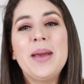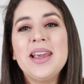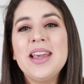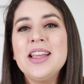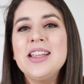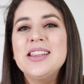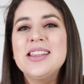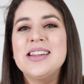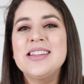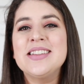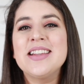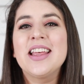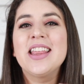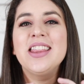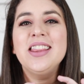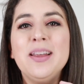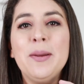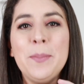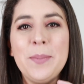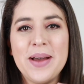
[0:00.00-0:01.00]
making this
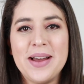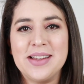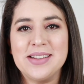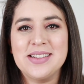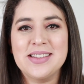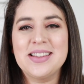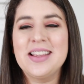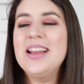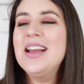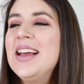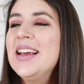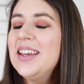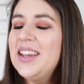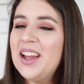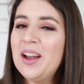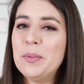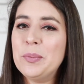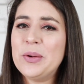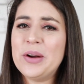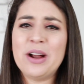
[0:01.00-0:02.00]
the best
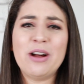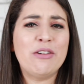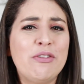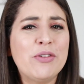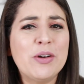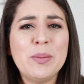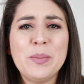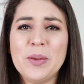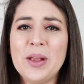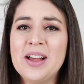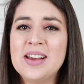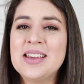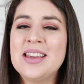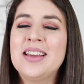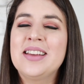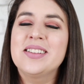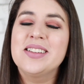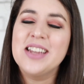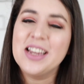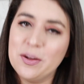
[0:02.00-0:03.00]
camera for
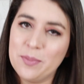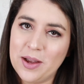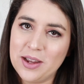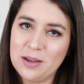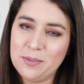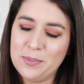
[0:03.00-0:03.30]
vlogging, in my